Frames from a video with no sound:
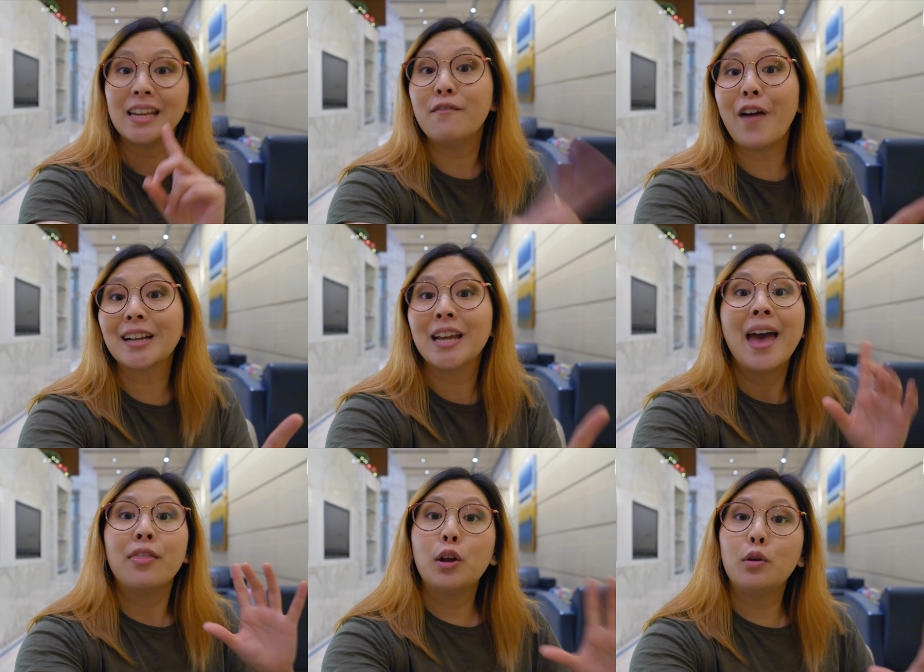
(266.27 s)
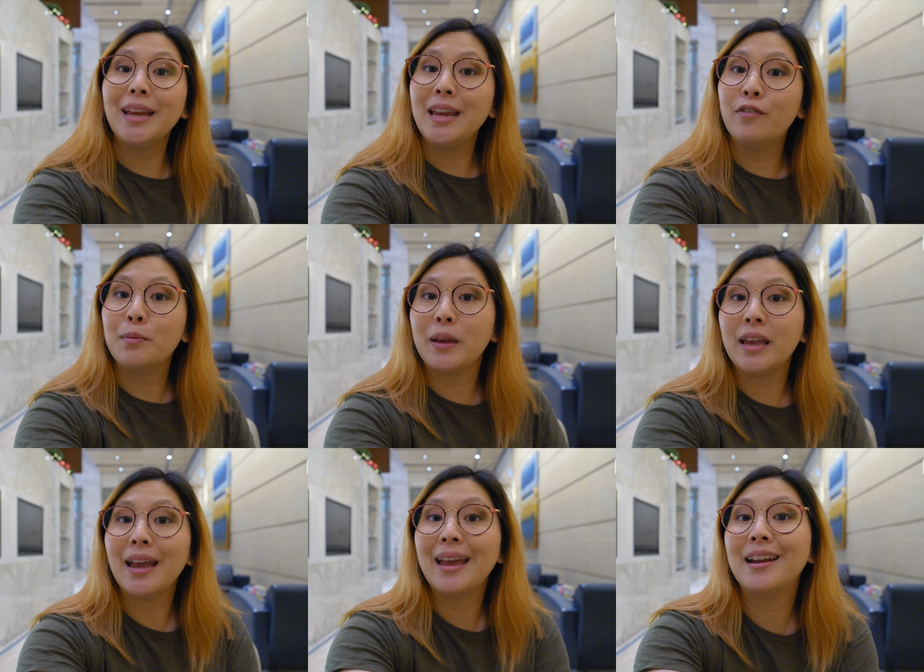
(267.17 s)
In fact, they could even
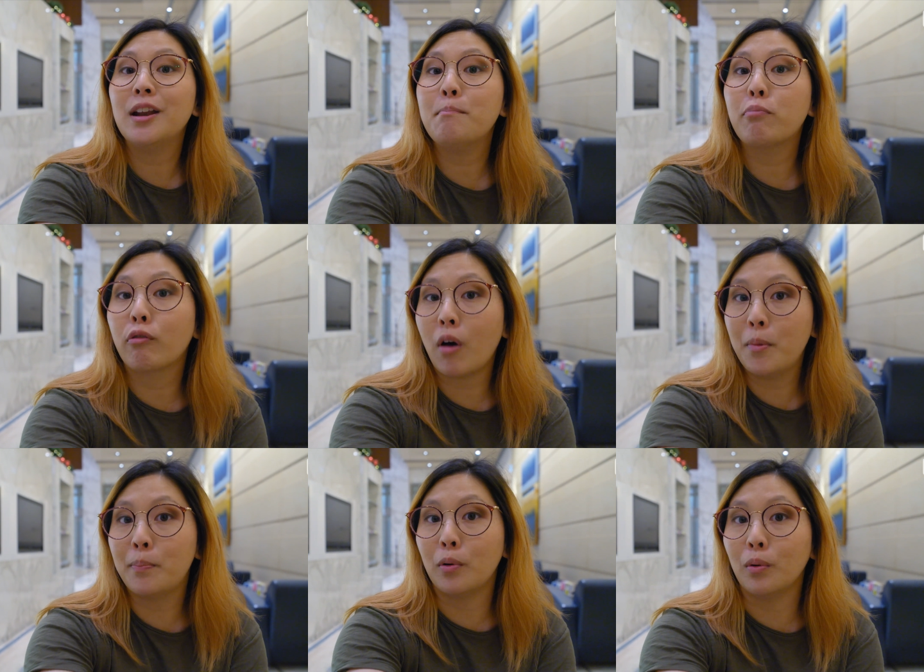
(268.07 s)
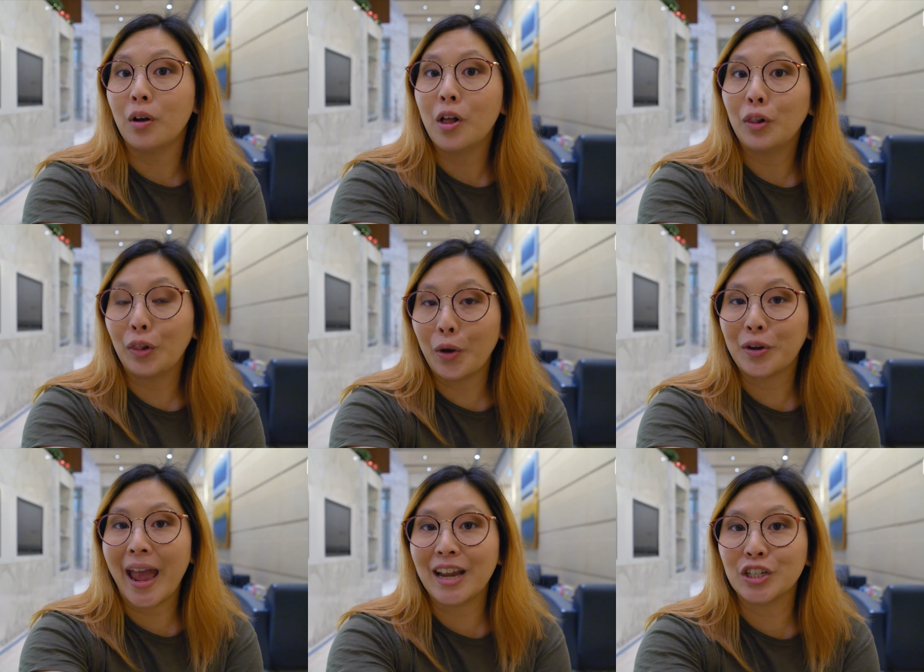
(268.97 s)
be in an improbable
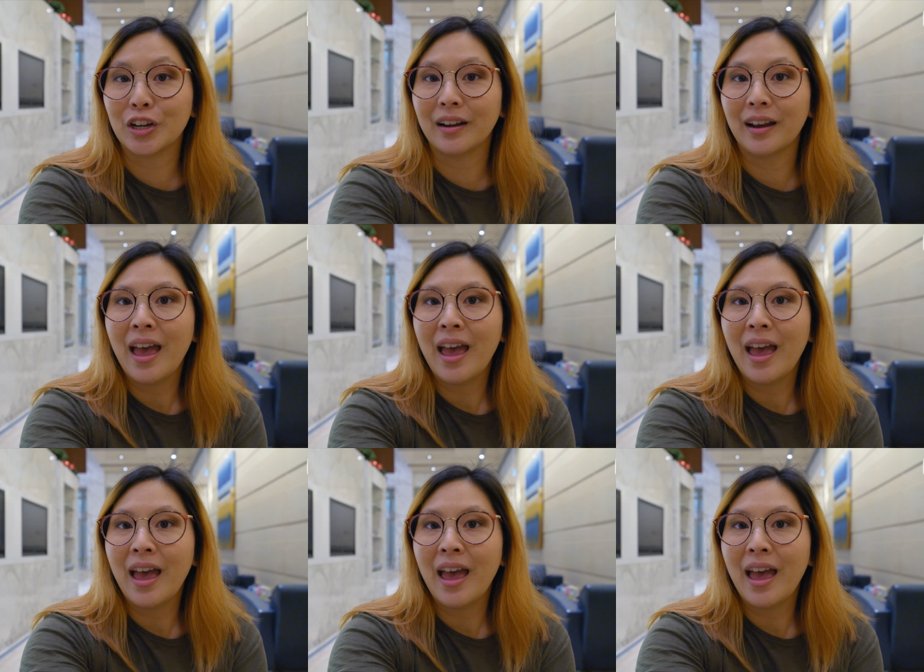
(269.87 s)
location.